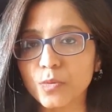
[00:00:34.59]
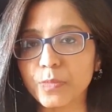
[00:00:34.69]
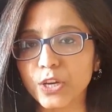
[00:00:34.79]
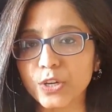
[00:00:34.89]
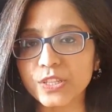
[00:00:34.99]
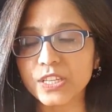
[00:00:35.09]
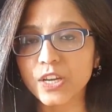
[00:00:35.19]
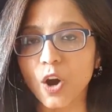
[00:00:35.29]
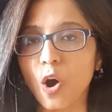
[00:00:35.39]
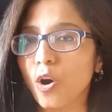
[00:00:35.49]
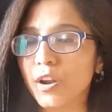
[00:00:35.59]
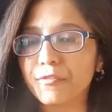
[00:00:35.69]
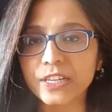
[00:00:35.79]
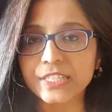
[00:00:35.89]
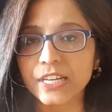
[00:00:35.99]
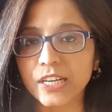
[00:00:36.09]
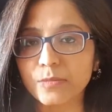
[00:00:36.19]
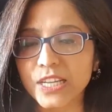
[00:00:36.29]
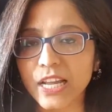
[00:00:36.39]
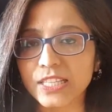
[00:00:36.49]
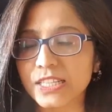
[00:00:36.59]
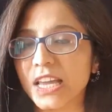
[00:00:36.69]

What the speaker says: because all of our circumstances,